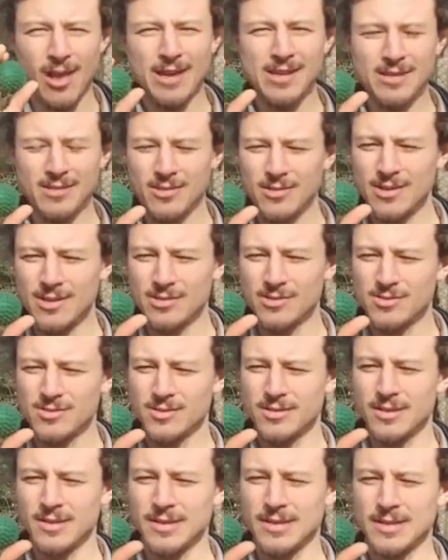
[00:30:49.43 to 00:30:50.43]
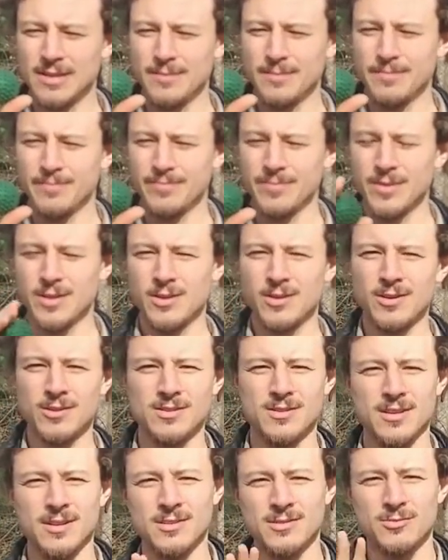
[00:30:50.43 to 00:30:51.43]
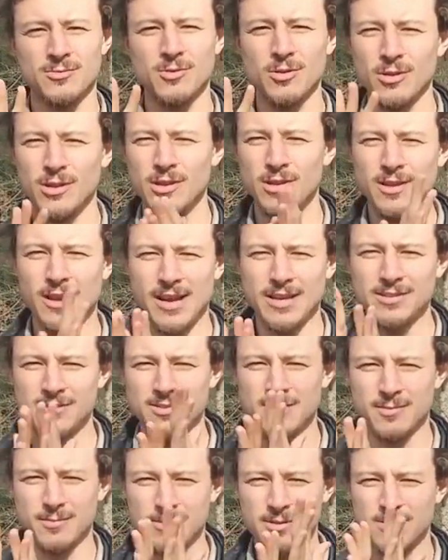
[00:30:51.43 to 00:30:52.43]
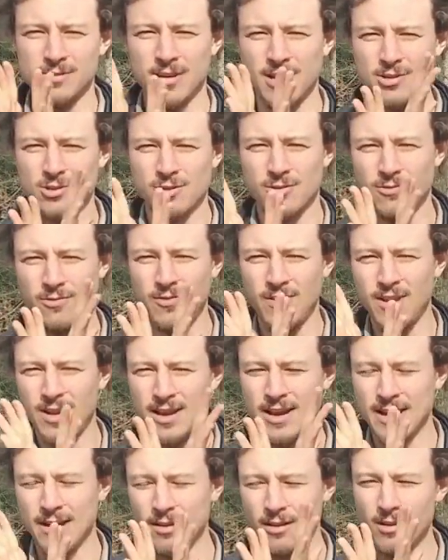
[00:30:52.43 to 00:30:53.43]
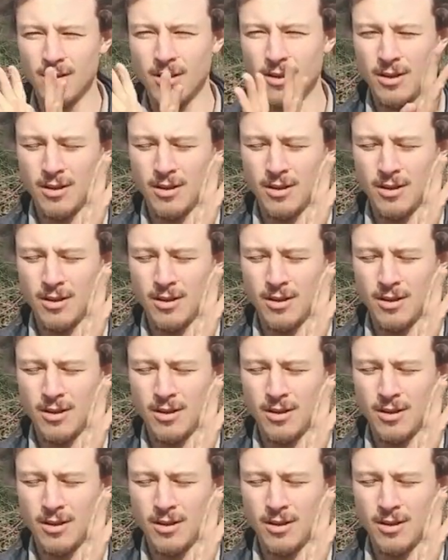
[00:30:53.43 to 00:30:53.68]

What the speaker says: like this because it's really nice to massage your feet out.